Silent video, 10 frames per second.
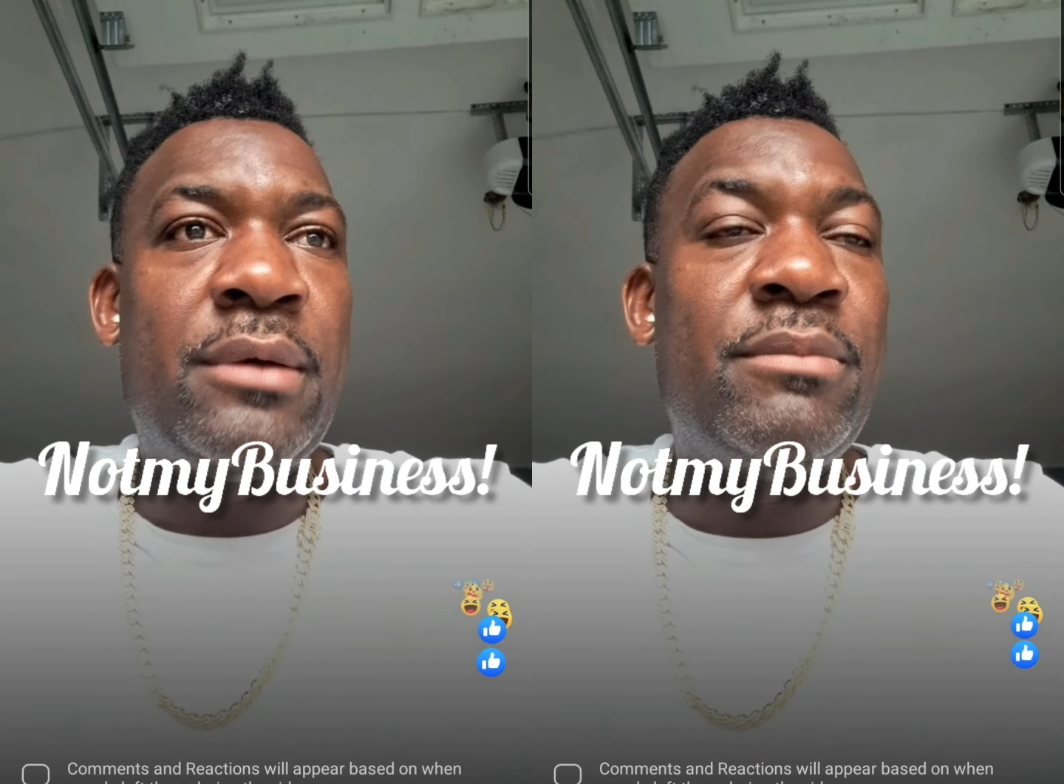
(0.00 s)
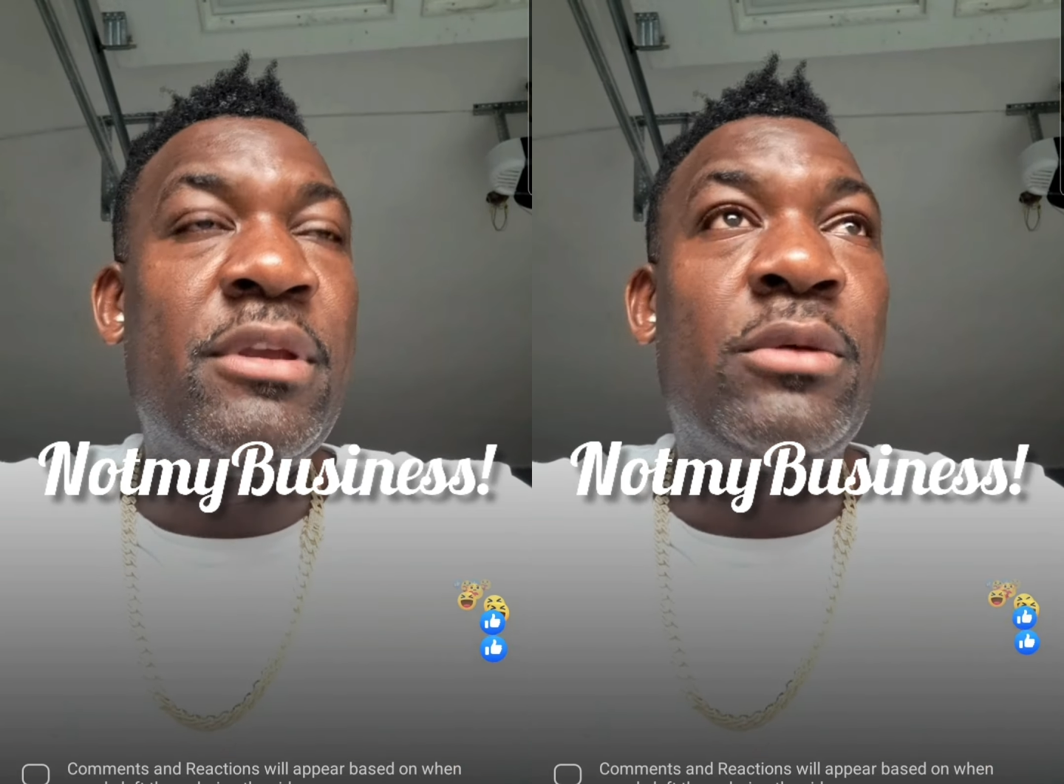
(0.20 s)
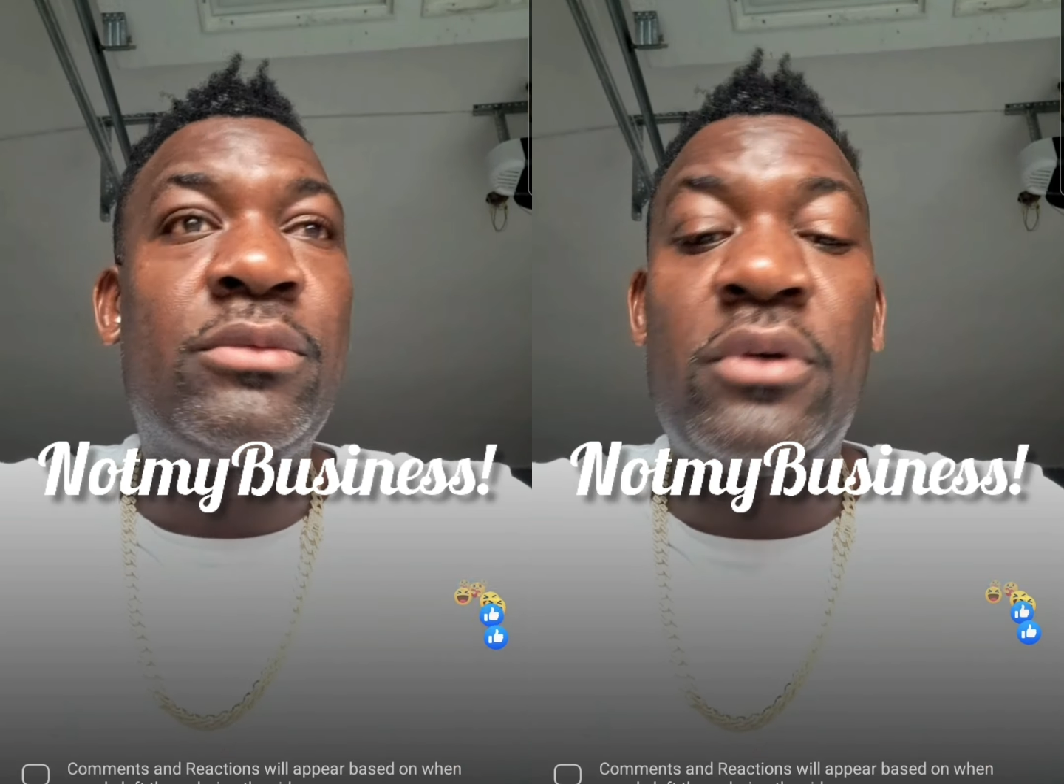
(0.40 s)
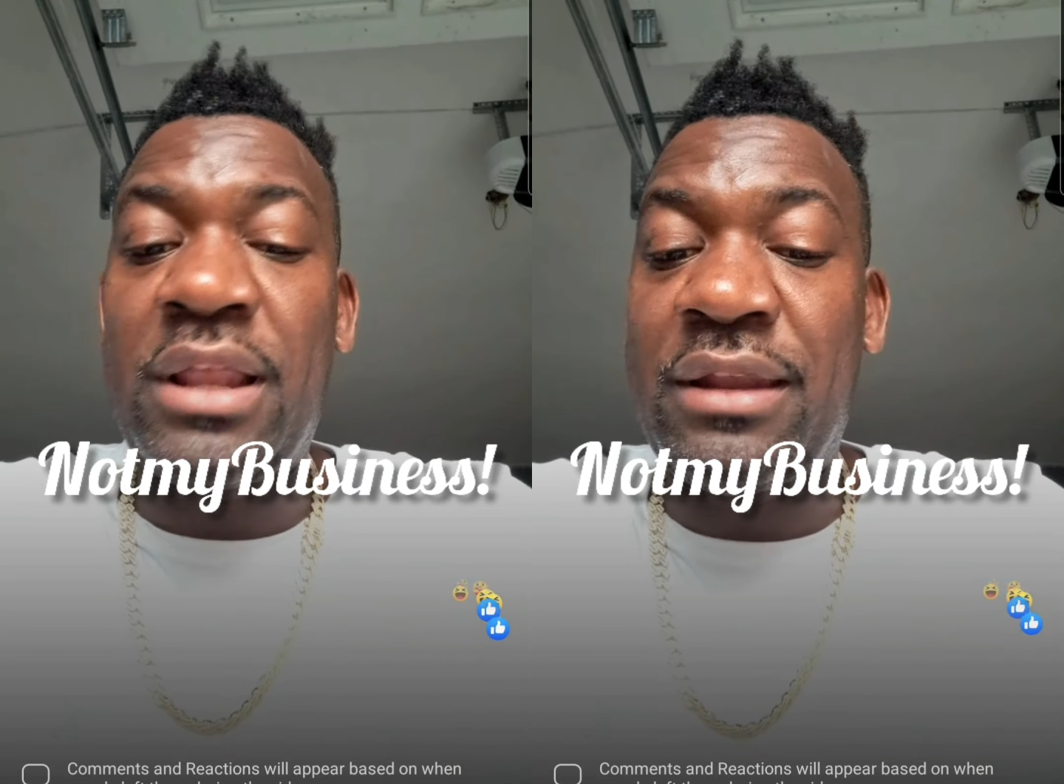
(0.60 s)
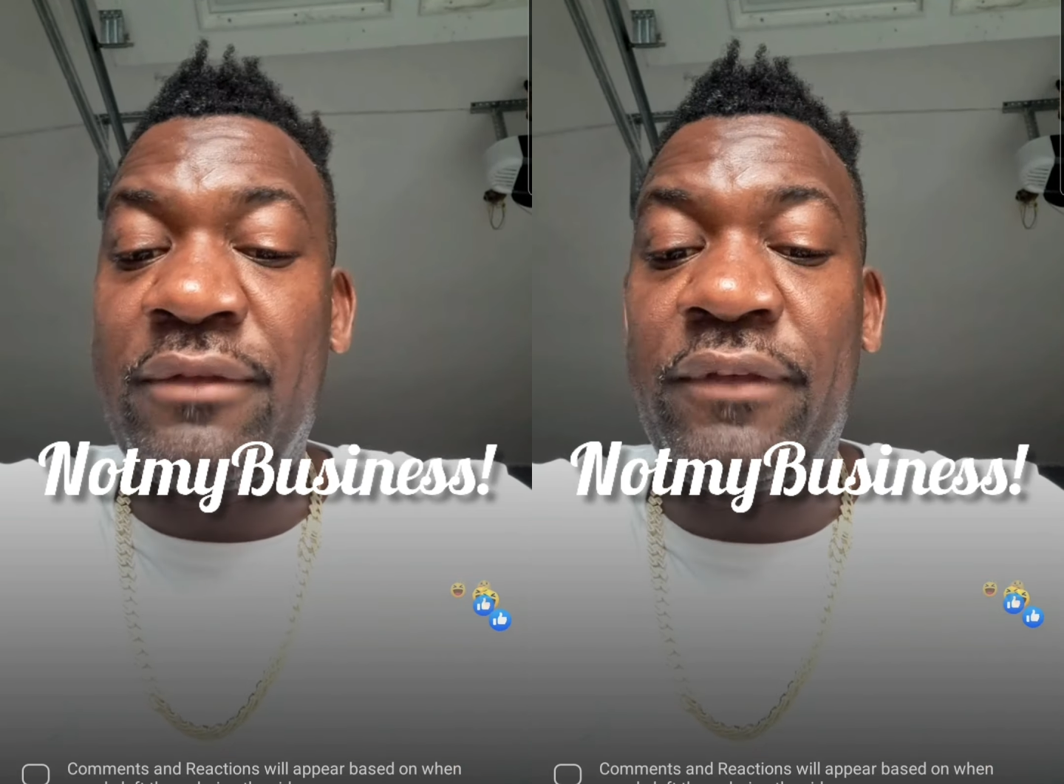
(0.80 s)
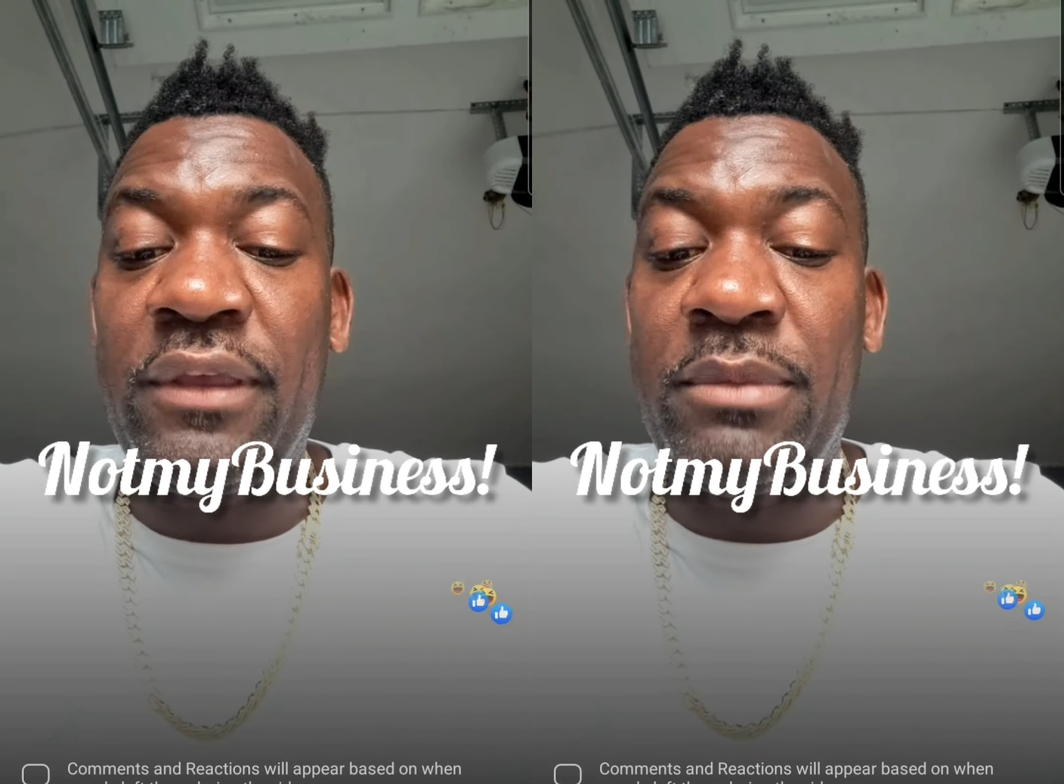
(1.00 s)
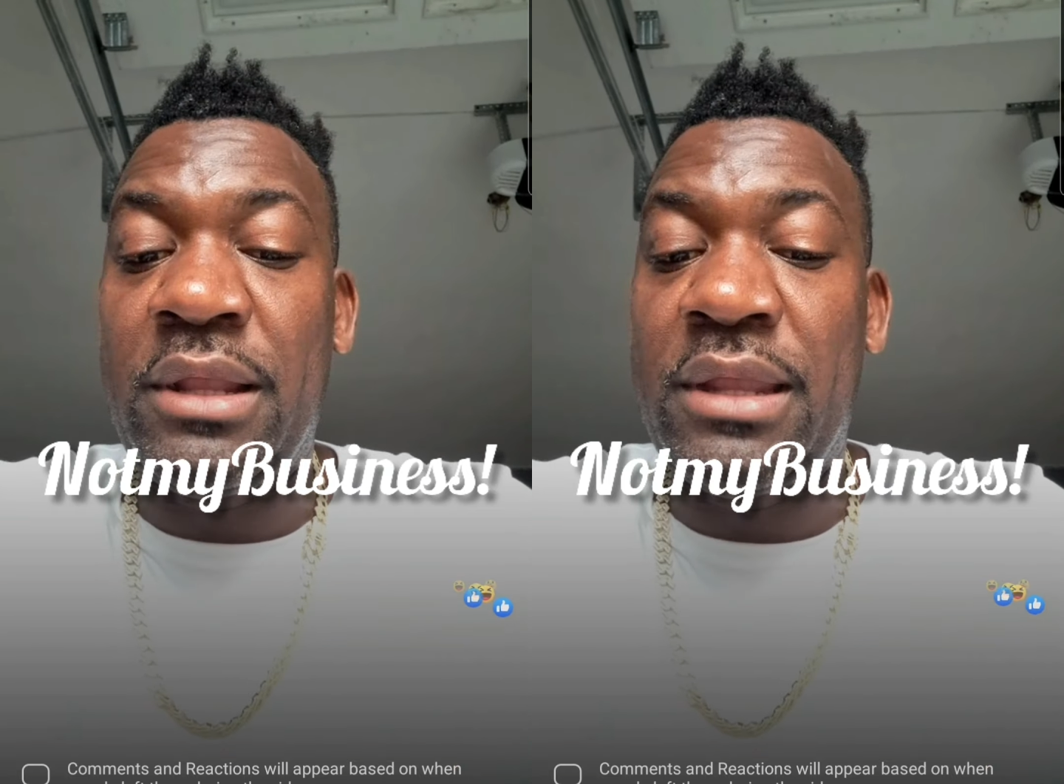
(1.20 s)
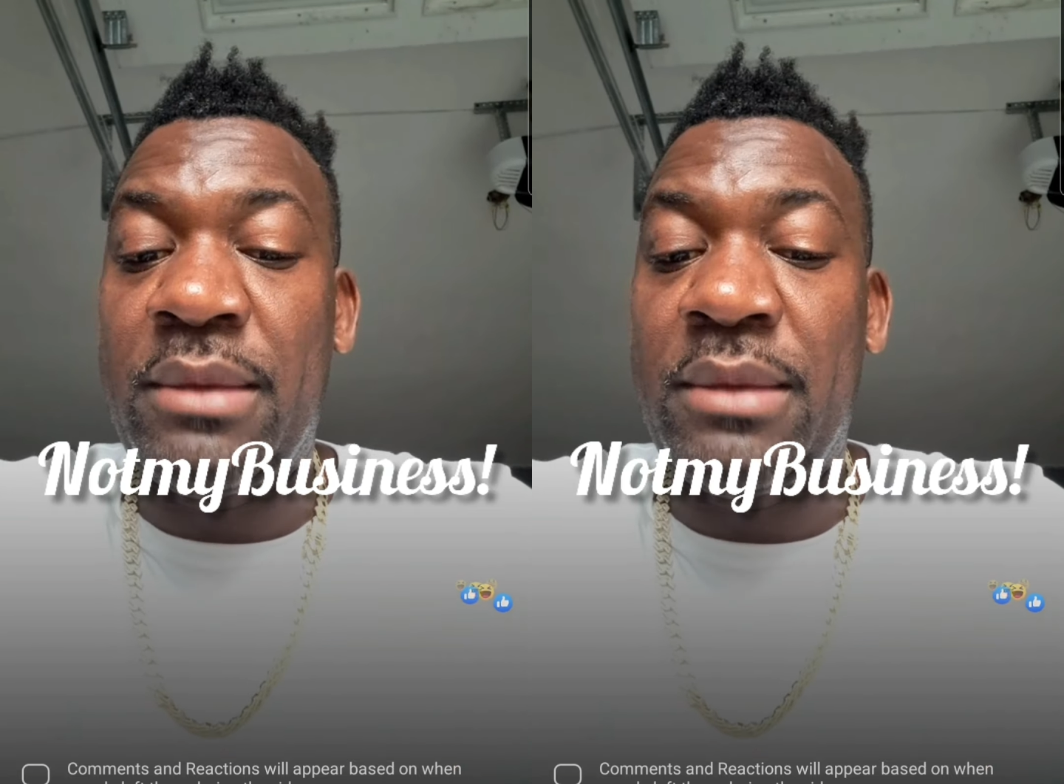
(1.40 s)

Big up to all of the female them